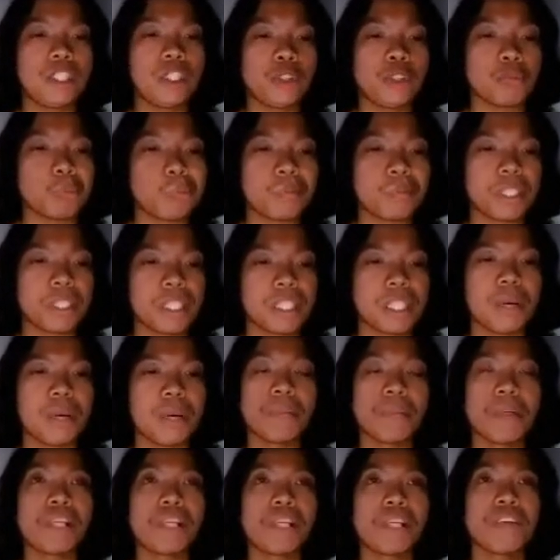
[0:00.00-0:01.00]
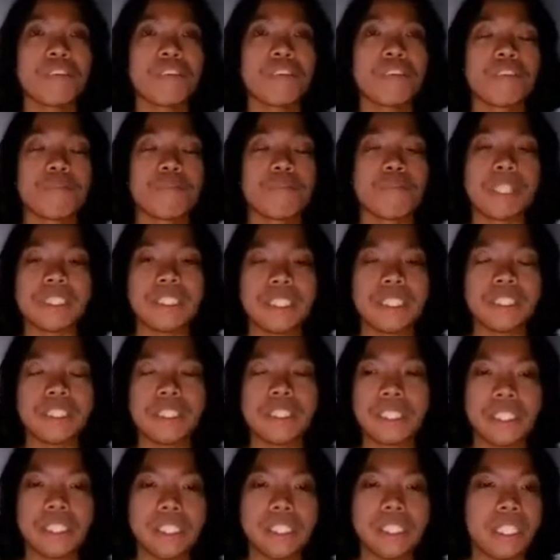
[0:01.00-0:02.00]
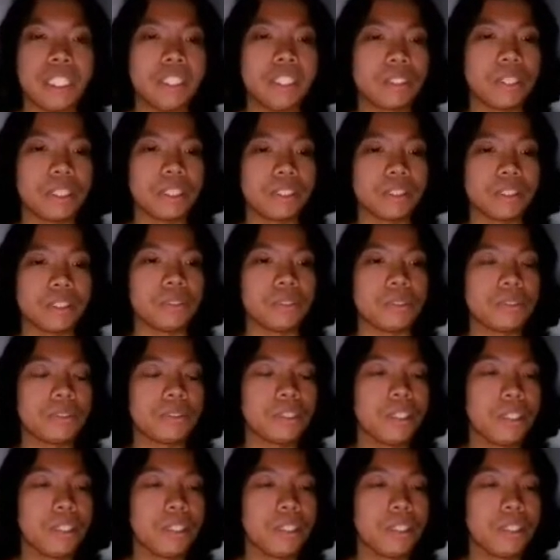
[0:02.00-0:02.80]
So I choose the fourth option.